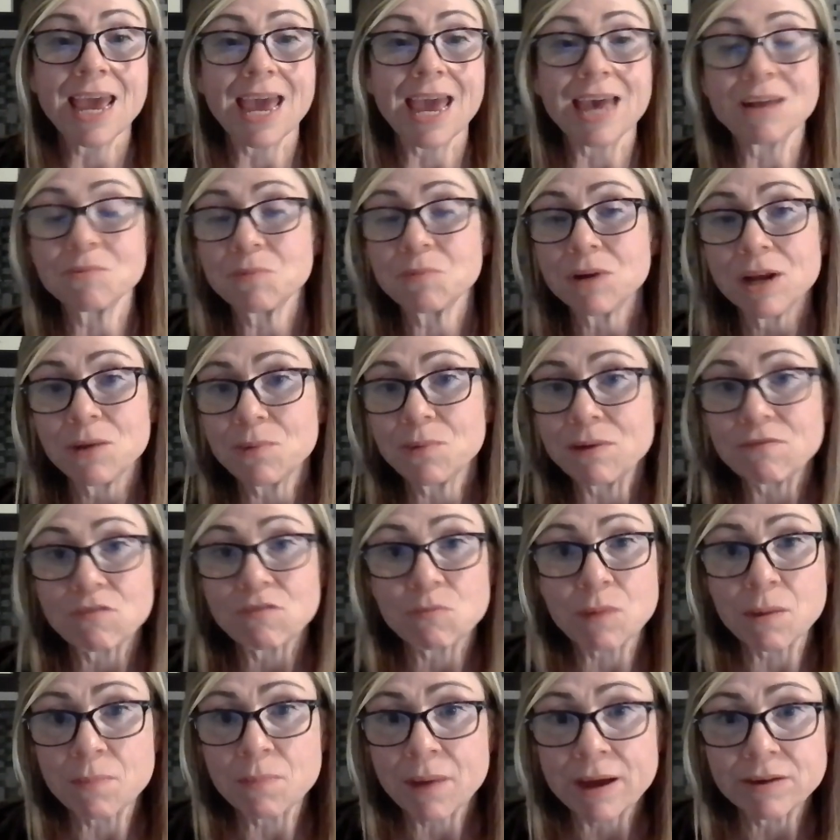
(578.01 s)
And when I went
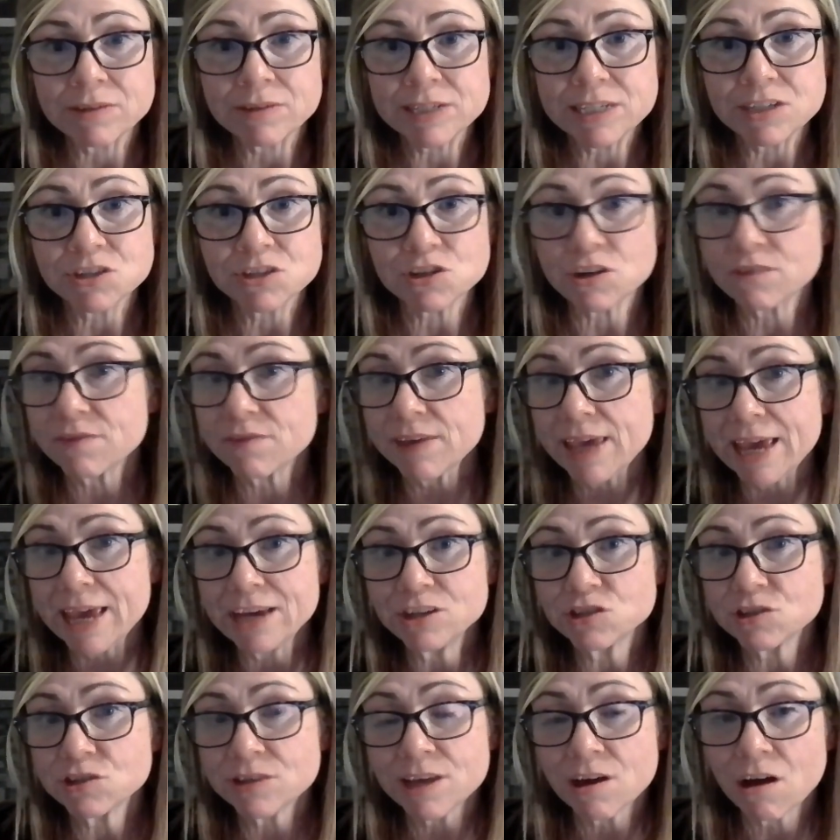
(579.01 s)
for my BHRT
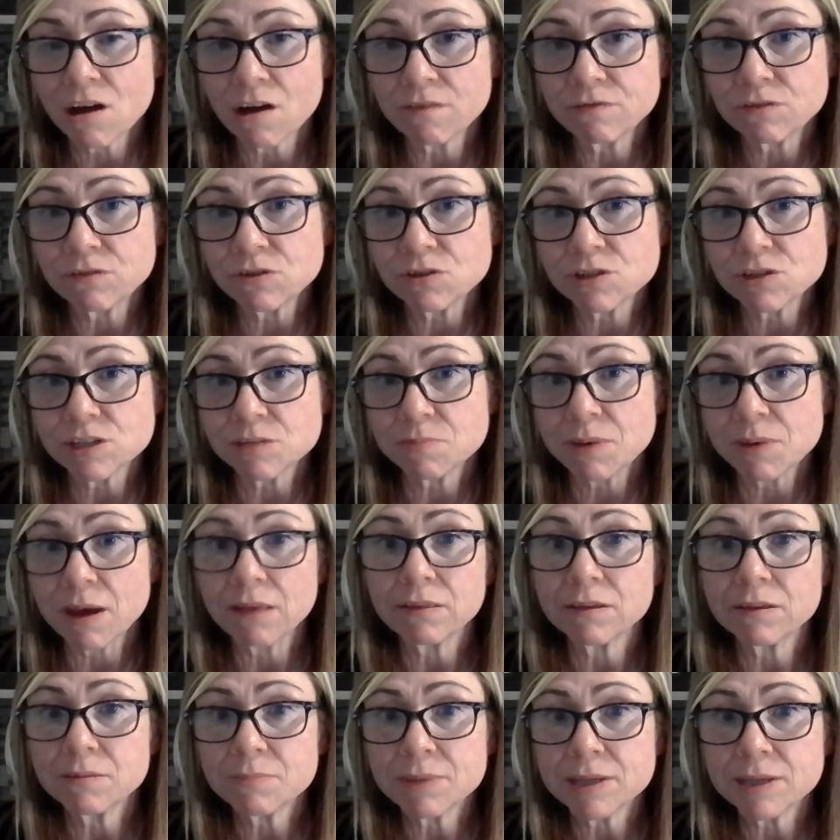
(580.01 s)
certification, they offered to
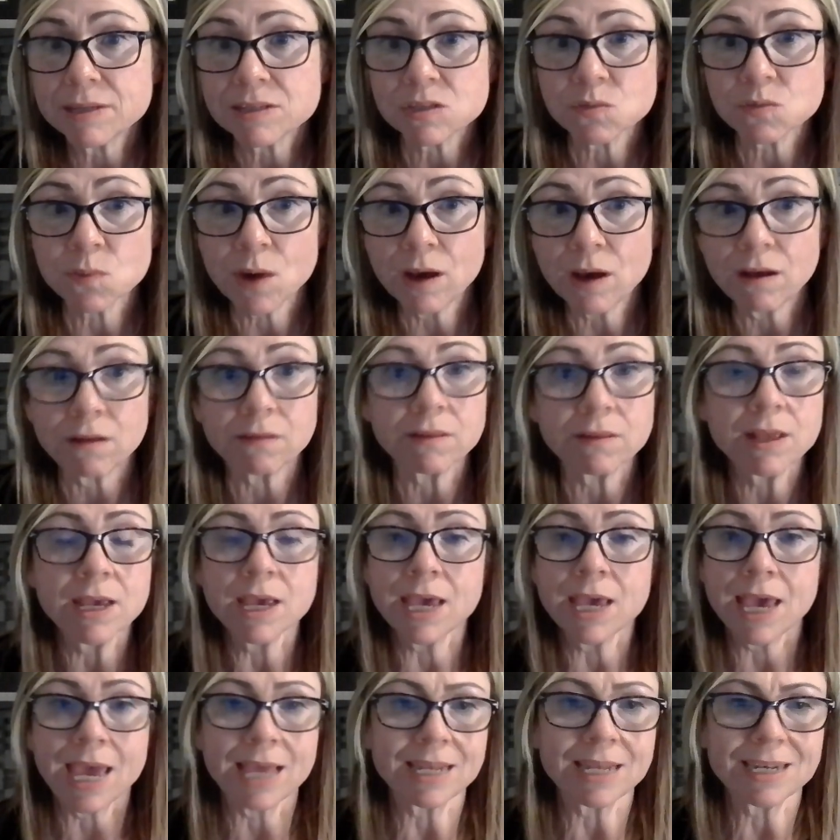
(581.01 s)
pellet me as well.
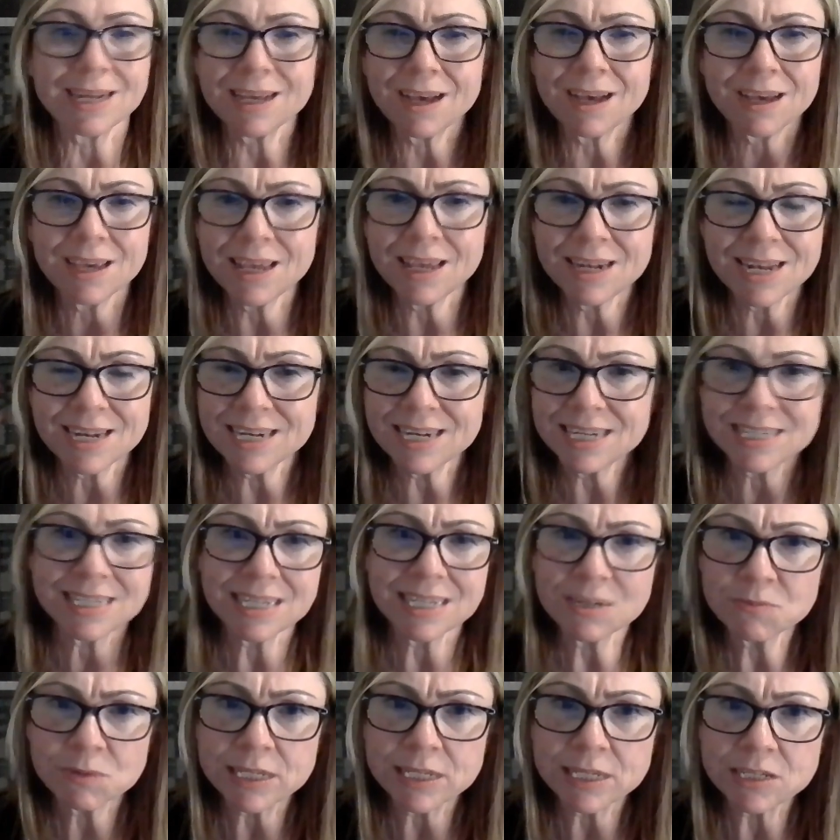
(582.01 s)
And it
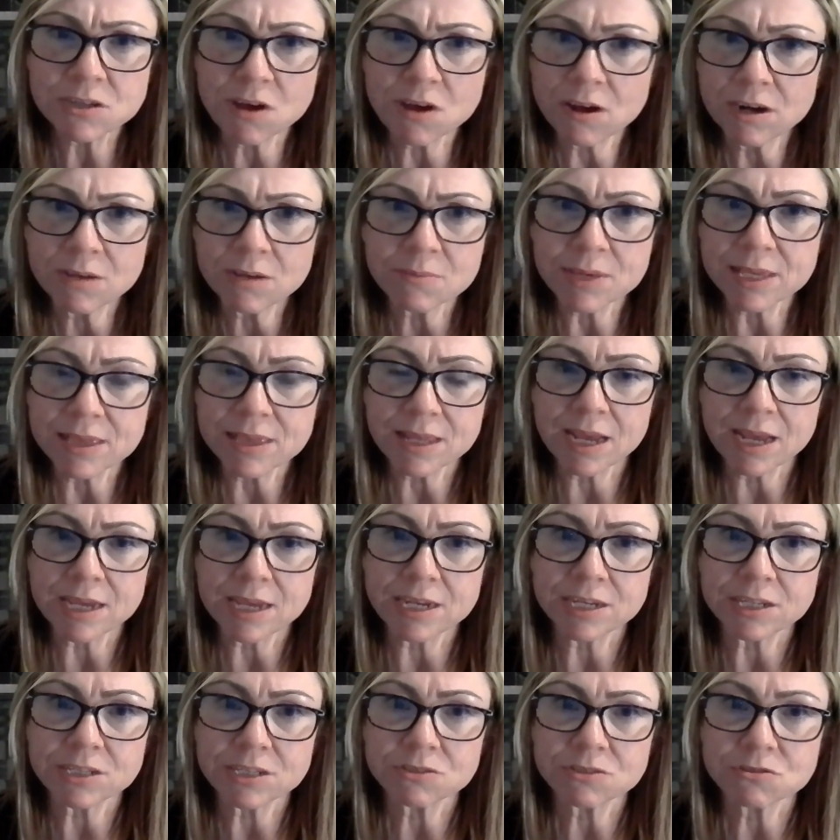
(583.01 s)
didn't really dawn on me that
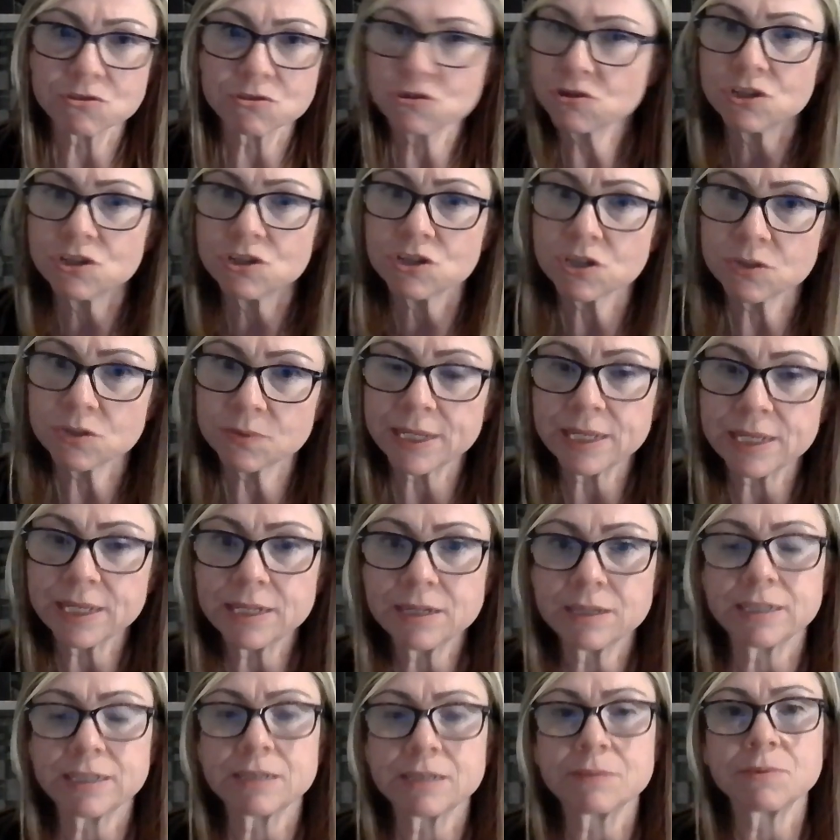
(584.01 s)
I should do
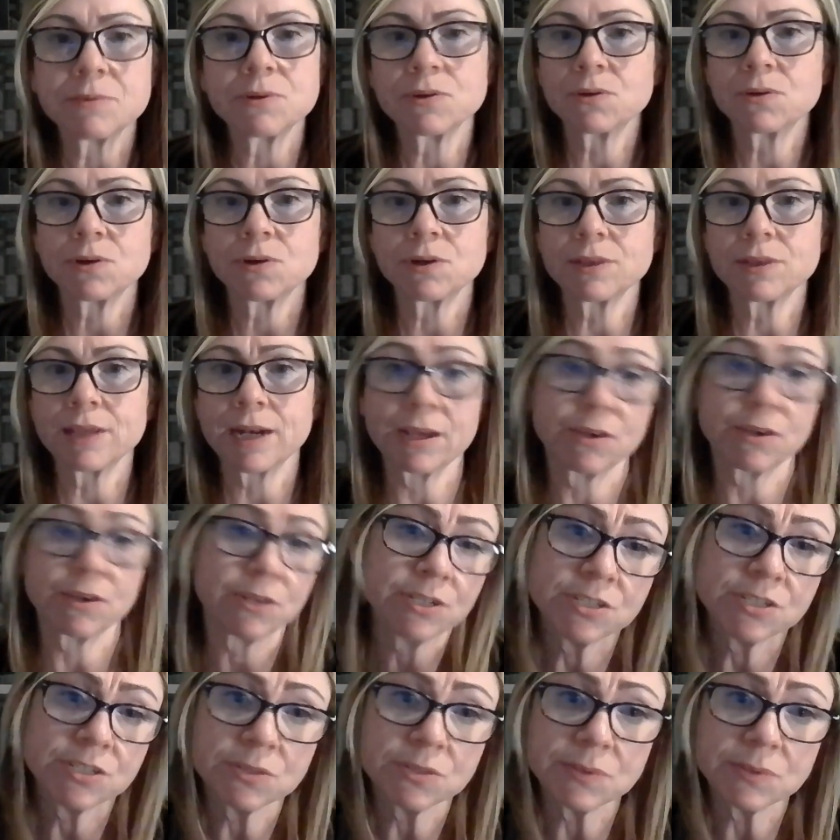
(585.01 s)
it or that I
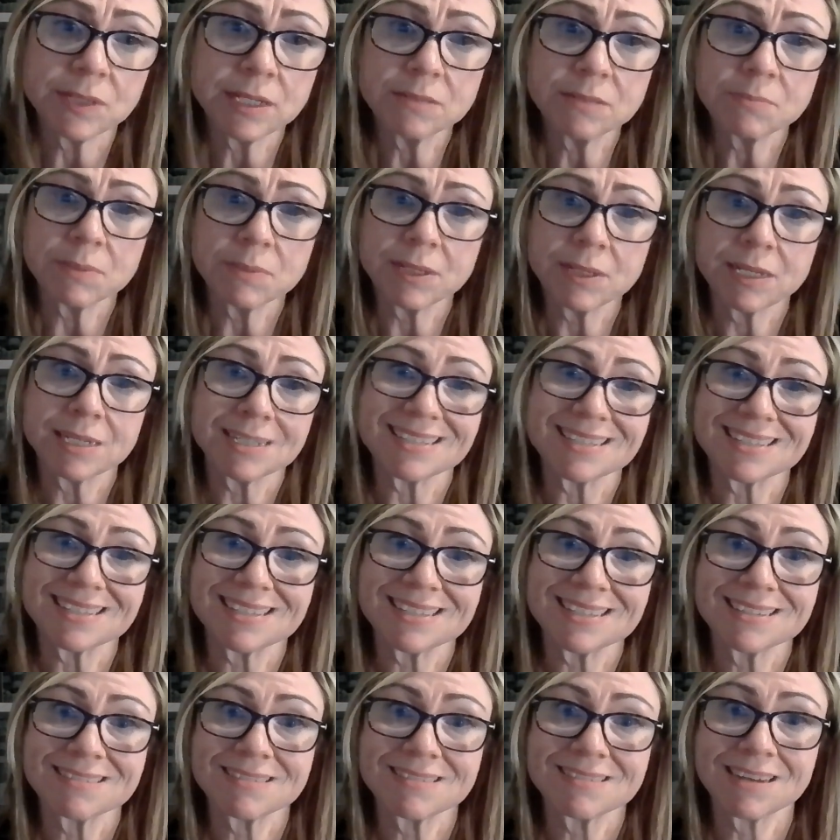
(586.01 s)
could do it
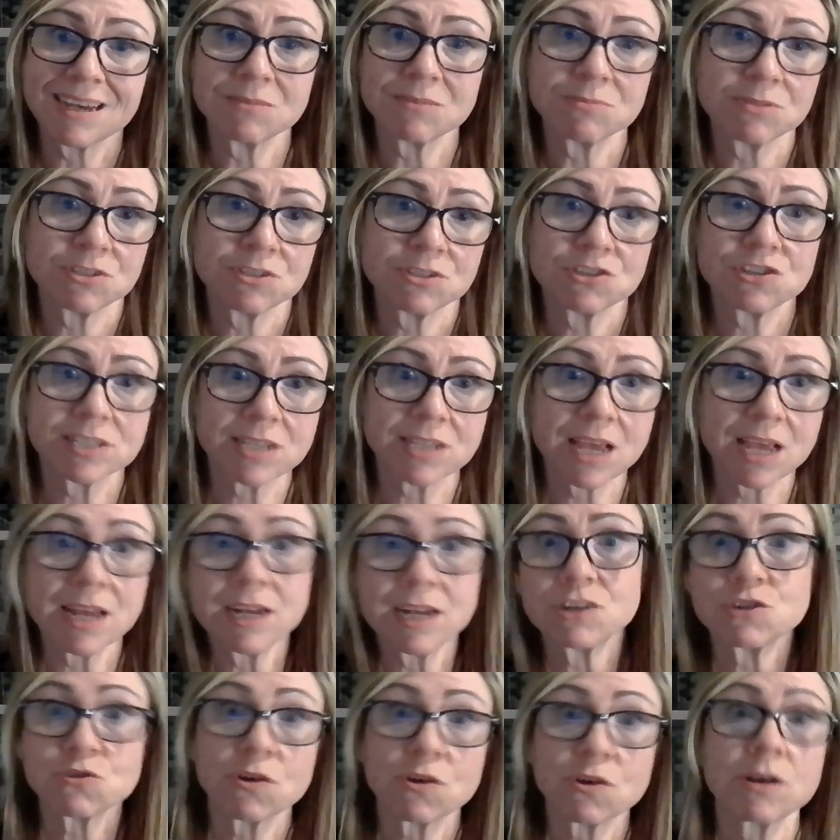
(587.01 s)
because I was just
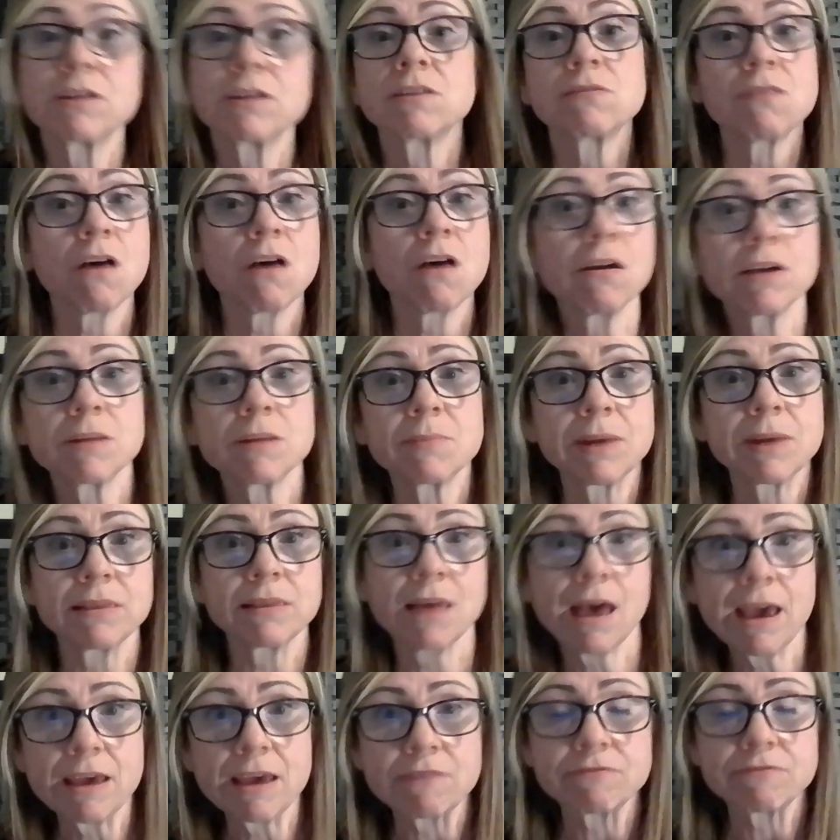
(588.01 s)
kind of trucking along in my
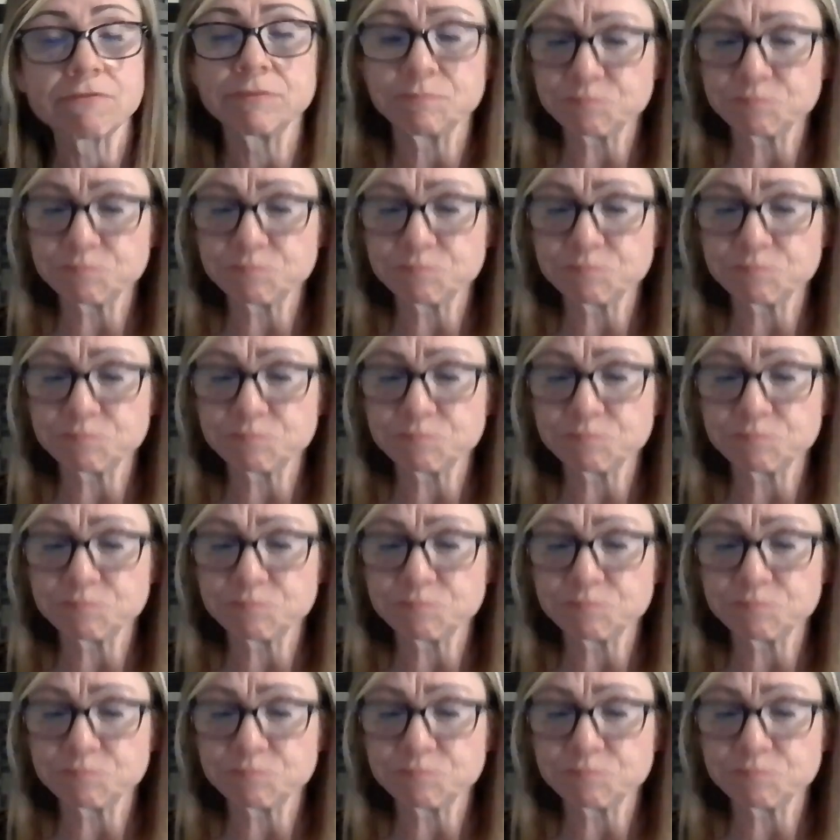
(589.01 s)
life.